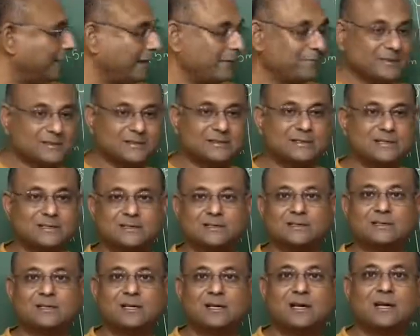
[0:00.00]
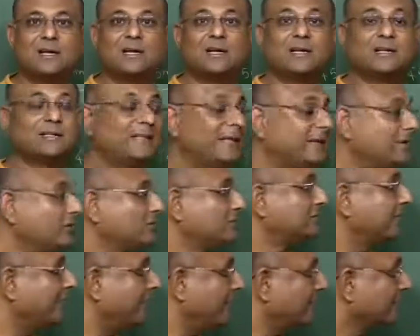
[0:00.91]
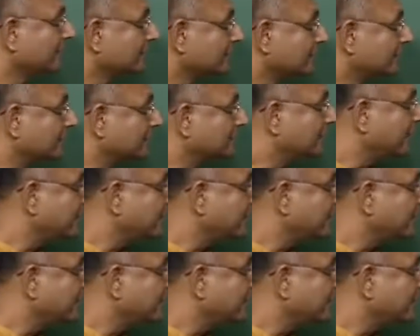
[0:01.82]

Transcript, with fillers: time as this. Then you say this